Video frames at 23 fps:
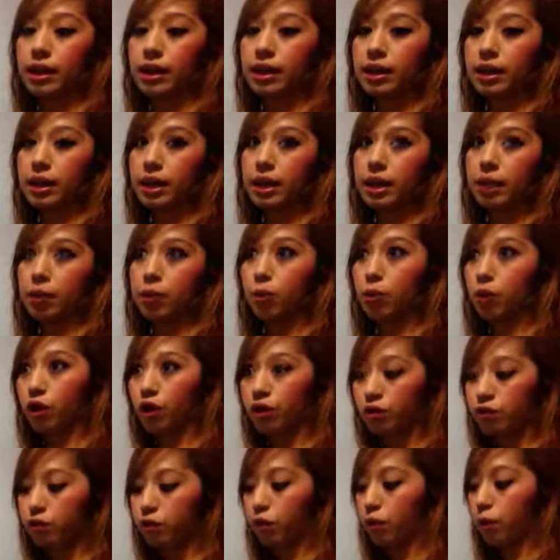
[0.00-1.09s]
a
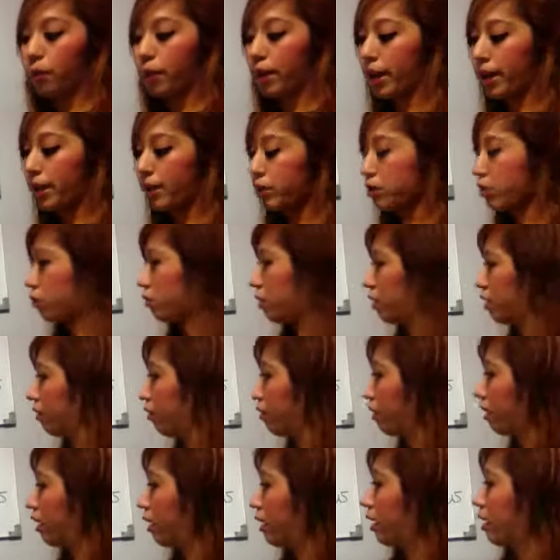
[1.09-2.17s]
word format. Don't leave
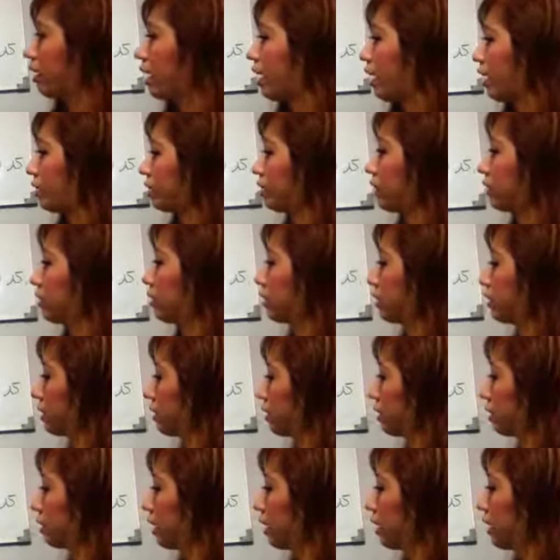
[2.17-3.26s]
it as a
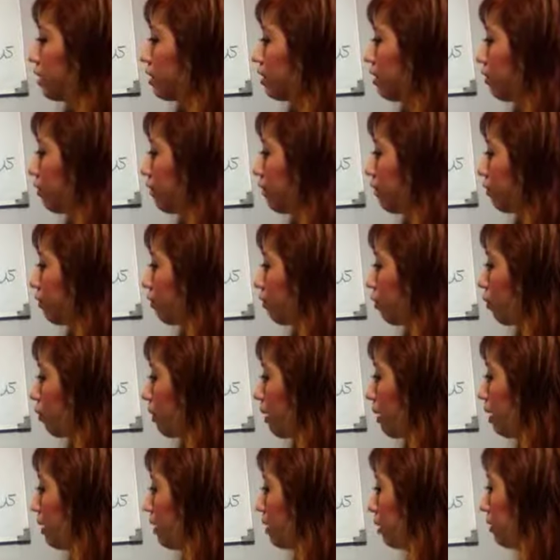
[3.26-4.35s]
scientific format.